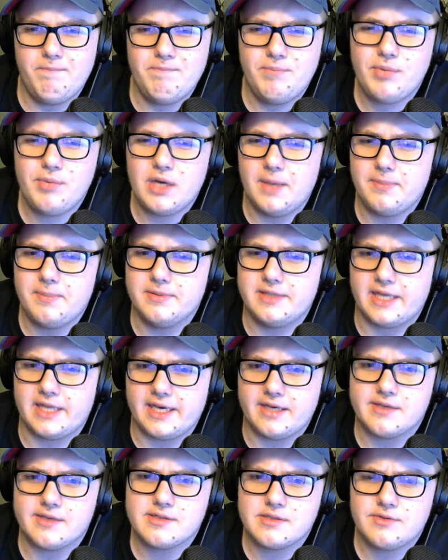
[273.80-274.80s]
couple
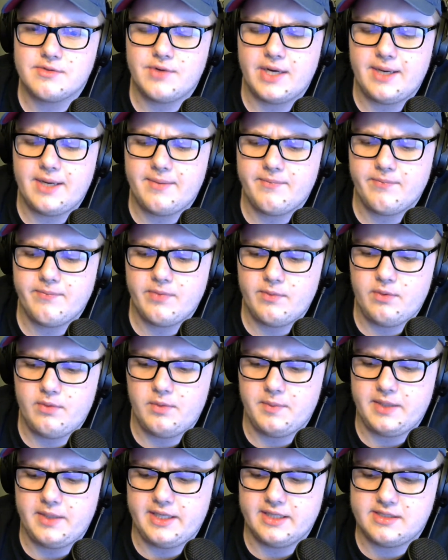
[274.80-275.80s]
days, right? While
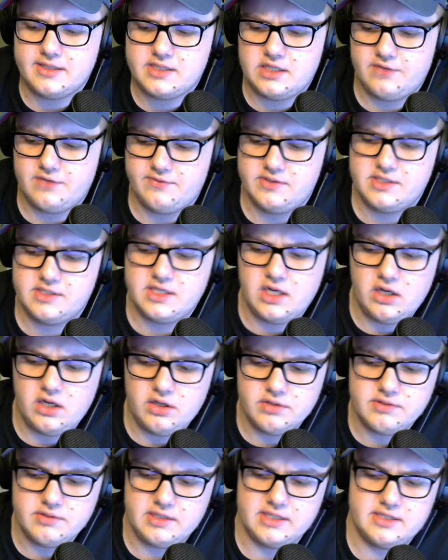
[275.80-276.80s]
we get stuff
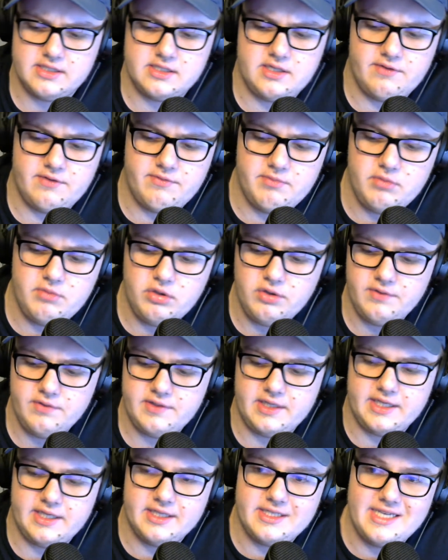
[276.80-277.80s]
installed, get stuff moved,
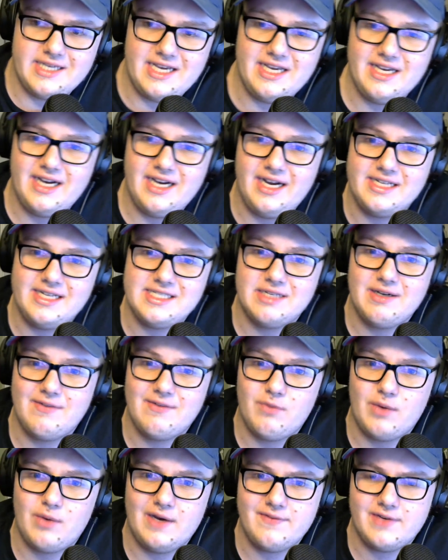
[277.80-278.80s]
and get, because I don't have a
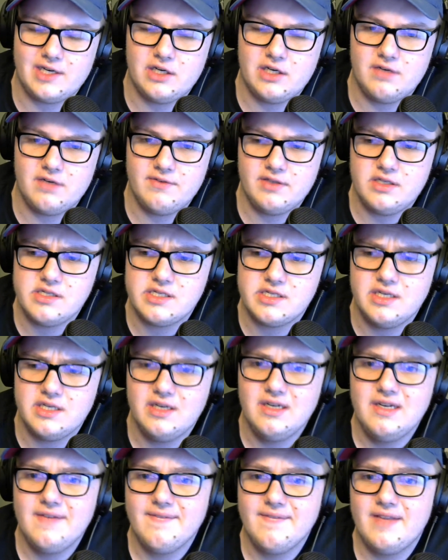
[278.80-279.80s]
Wi-Fi card for this.
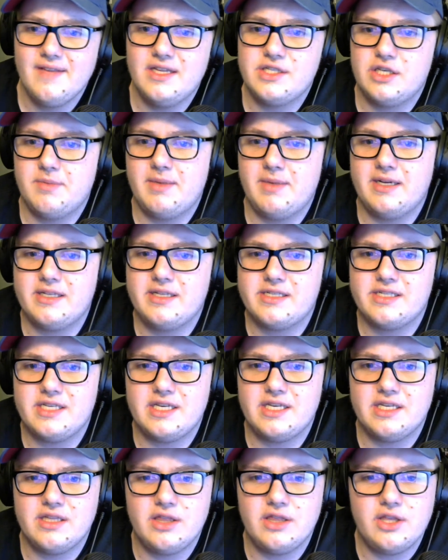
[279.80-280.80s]
And so you might
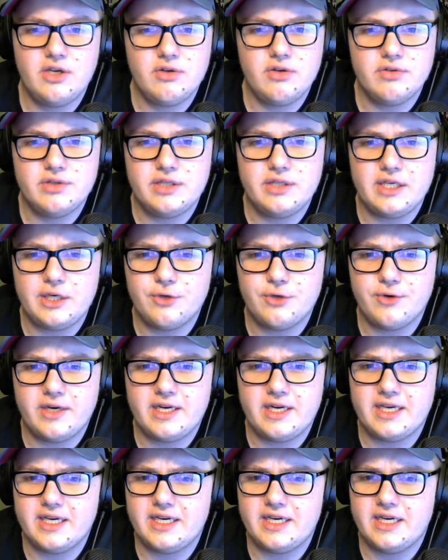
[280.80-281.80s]
see a little
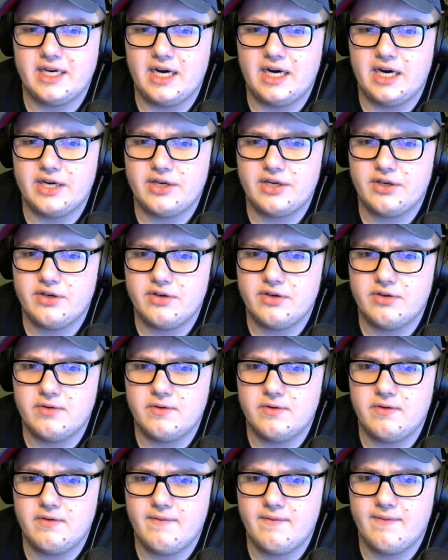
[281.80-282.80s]
degrading
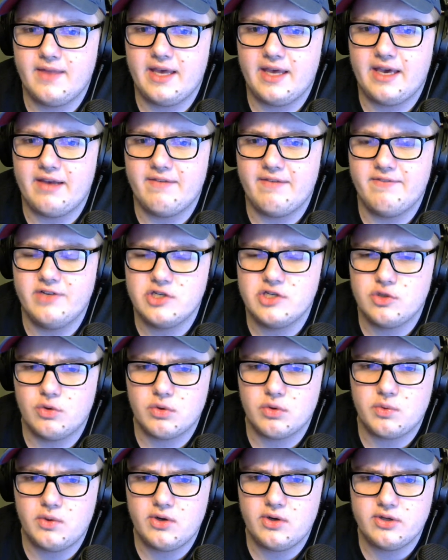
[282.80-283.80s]
audio and visual
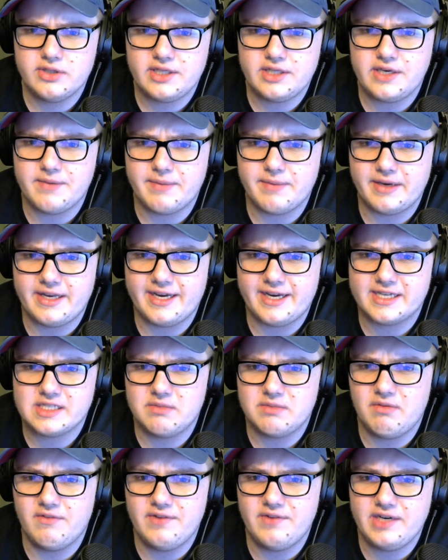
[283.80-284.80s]
quality in my next
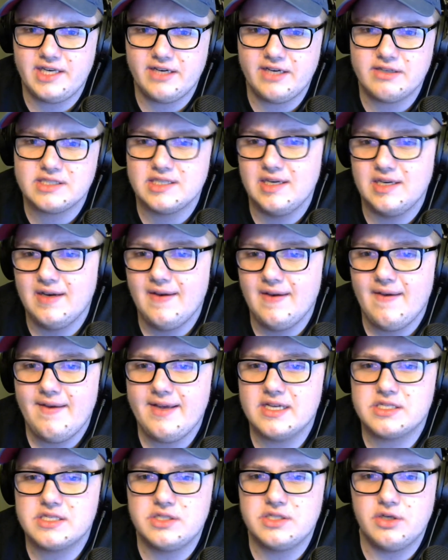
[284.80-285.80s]
couple of videos.
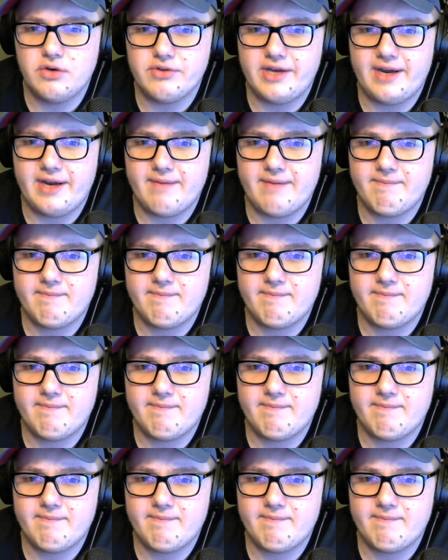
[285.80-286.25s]
Just know that